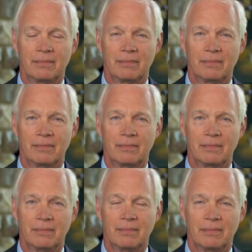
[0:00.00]

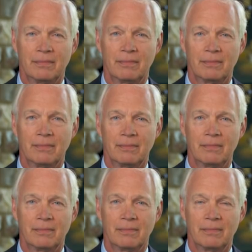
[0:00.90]

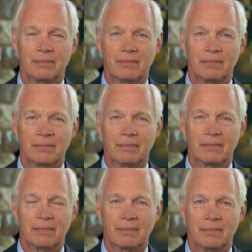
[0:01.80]

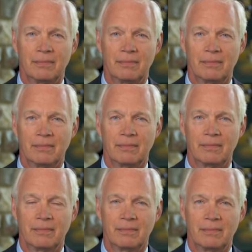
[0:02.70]

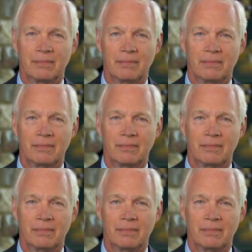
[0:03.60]
The person shown says nothing.